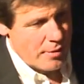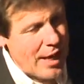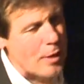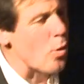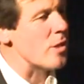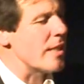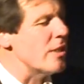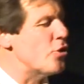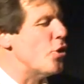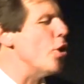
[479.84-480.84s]
that was
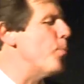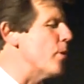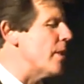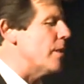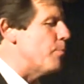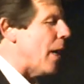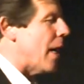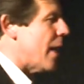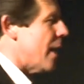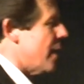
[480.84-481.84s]
interpreted
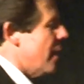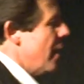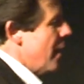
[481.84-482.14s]
by